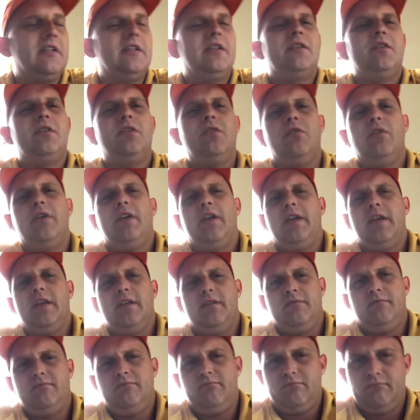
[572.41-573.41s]
Go ahead
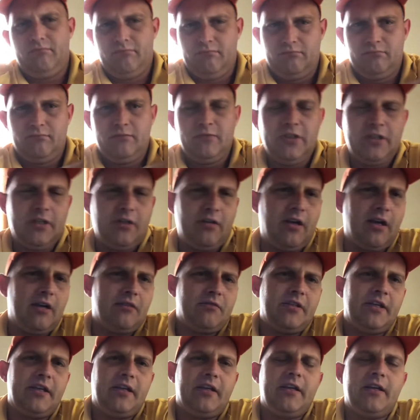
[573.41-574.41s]
and, I'll
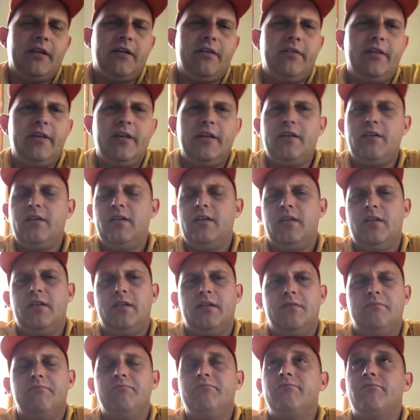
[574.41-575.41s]
take care of
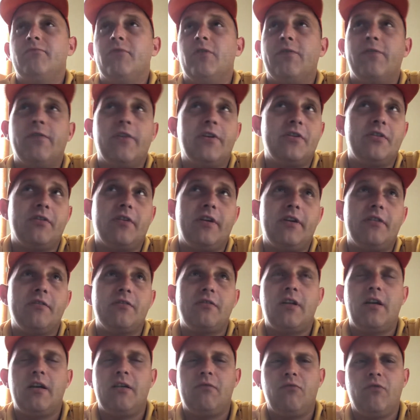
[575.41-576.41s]
that. Refrigerator's
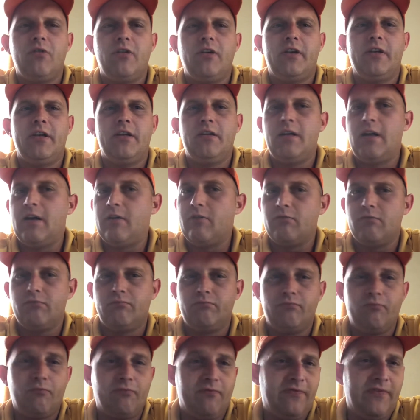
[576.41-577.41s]
not working. I'll
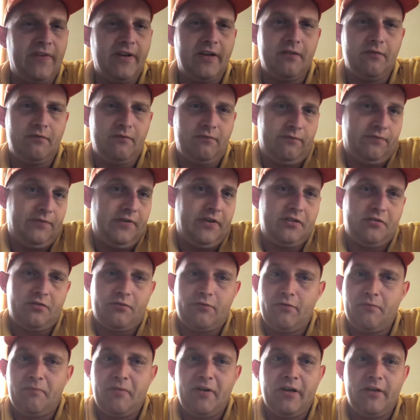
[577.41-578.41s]
fix or
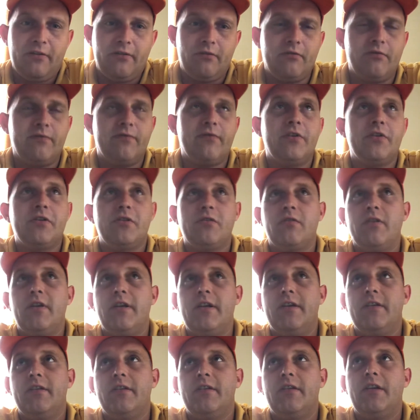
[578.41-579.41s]
repair the
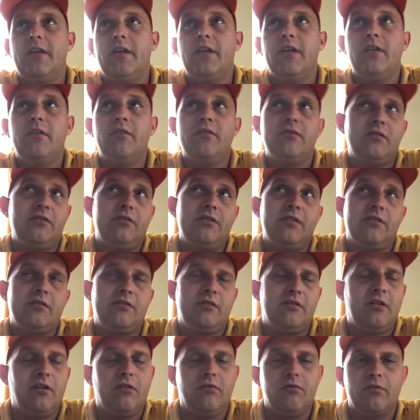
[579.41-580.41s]
refrigerator. It's just
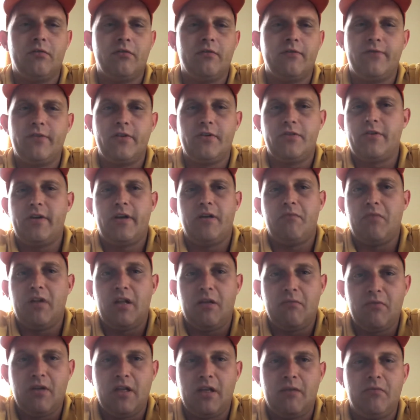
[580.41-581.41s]
an older refrigerator, blah,
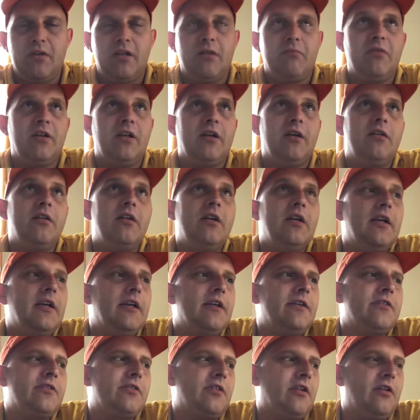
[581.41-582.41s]
blah, blah, blah.
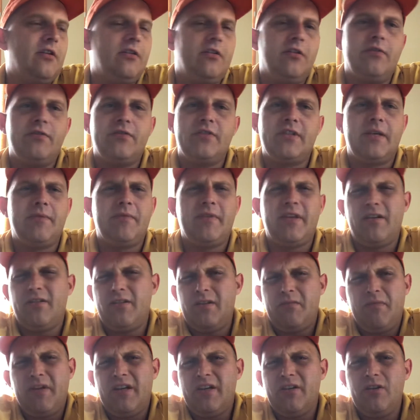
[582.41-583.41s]
Stove, same thing. It
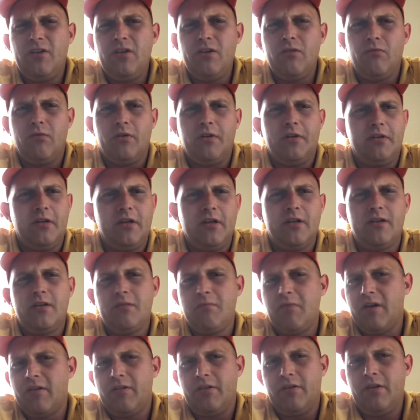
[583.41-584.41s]
could be a new one. You
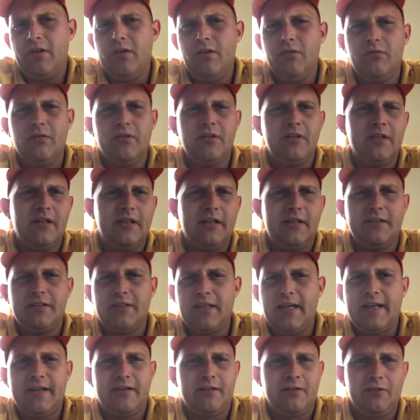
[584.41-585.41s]
bought a new one and it's
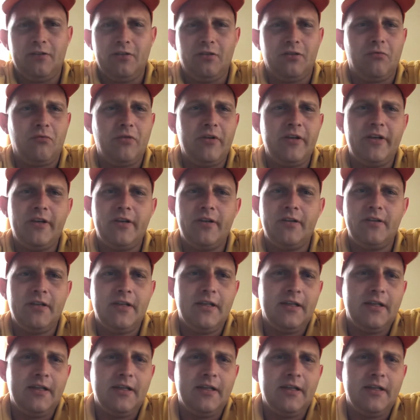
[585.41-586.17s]
acting a little weird.